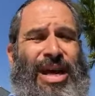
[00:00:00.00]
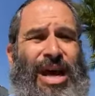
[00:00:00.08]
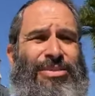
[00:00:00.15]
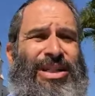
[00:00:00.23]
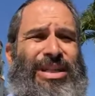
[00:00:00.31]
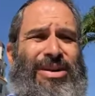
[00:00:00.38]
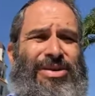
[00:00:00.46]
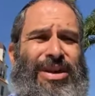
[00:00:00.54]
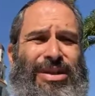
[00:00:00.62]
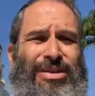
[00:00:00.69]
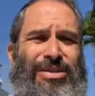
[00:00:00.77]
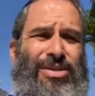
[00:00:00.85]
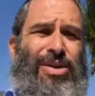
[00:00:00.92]
commentary
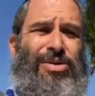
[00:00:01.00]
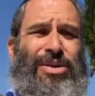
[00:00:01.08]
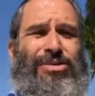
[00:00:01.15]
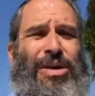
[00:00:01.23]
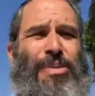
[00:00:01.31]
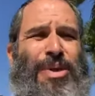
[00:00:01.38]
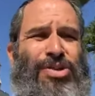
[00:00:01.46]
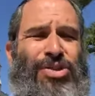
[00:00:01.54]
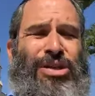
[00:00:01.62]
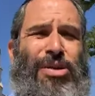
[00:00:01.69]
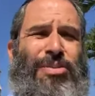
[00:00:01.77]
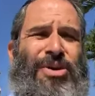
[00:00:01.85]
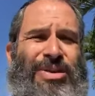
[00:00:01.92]
on the Torah, Rabbi
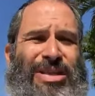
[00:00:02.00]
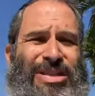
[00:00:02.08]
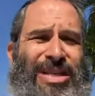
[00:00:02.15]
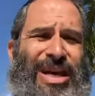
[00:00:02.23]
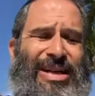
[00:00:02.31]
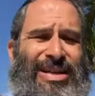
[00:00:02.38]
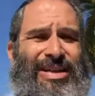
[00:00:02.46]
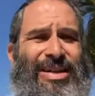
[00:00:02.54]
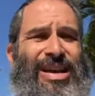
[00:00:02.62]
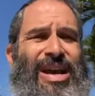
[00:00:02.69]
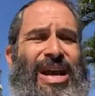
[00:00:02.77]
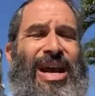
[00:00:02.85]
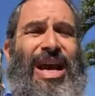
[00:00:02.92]
Shlomo Yitzchaki,
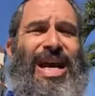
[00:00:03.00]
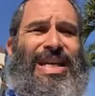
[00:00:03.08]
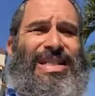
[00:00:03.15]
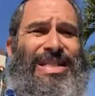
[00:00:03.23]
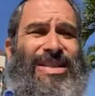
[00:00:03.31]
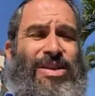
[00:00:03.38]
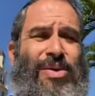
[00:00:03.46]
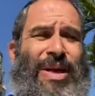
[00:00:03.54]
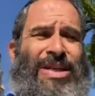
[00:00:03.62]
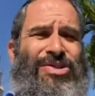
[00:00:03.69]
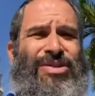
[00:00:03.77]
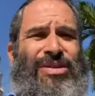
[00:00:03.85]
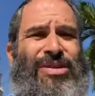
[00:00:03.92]
asks a
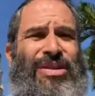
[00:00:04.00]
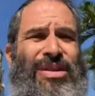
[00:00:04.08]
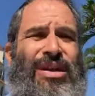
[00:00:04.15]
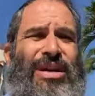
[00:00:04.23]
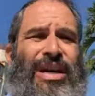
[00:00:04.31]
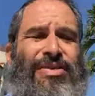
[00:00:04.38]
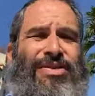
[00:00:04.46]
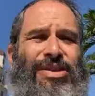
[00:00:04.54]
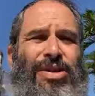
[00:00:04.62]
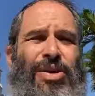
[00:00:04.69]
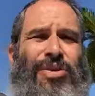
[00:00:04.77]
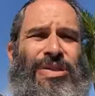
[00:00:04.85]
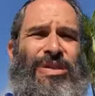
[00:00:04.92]
question. If the
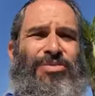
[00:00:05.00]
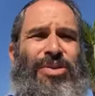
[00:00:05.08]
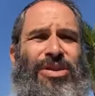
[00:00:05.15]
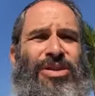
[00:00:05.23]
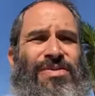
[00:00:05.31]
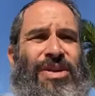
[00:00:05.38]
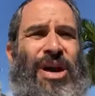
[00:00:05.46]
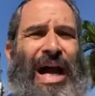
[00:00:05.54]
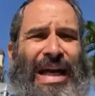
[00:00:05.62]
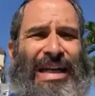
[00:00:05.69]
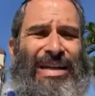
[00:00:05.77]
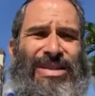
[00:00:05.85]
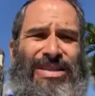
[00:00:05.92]
Torah is a book of
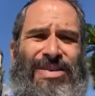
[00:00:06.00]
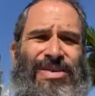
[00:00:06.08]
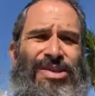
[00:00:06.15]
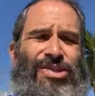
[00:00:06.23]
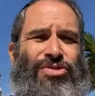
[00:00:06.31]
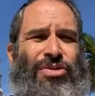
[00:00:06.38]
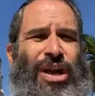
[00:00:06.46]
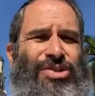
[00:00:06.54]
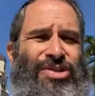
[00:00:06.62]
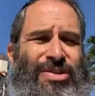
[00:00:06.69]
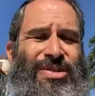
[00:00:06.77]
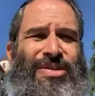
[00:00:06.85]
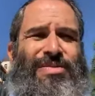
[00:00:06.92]
guidance, of
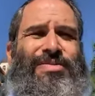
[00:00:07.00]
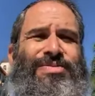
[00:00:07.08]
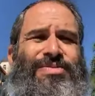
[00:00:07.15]
instructions,